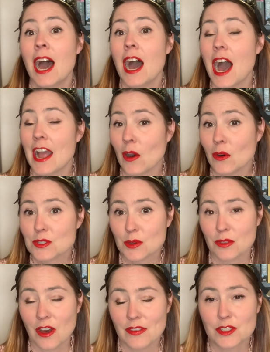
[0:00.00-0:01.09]
I also
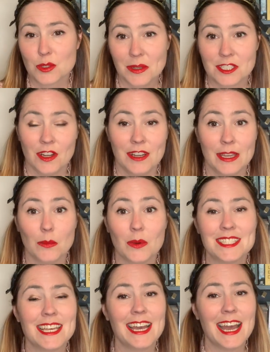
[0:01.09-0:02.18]
thought the twist on it was
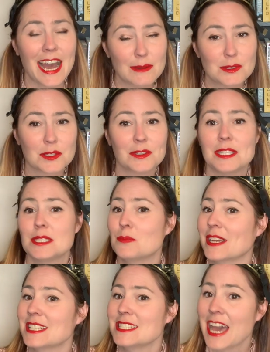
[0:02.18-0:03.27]
absolutely
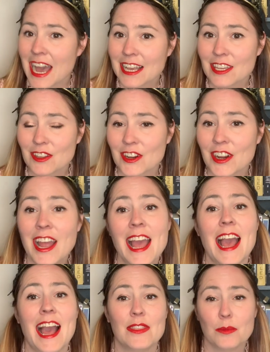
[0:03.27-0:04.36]
spectacular,
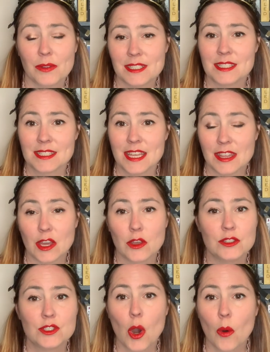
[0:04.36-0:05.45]
and the places that they
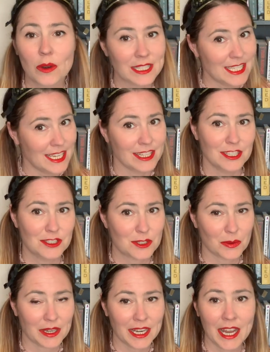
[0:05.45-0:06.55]
could totally take this
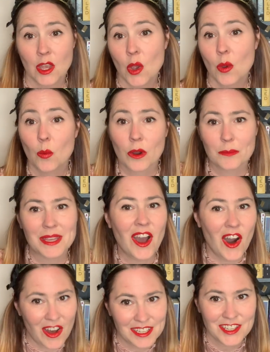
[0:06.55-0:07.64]
story were
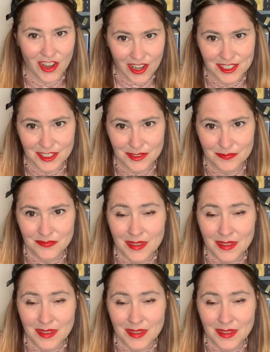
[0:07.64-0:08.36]
beyond awesome.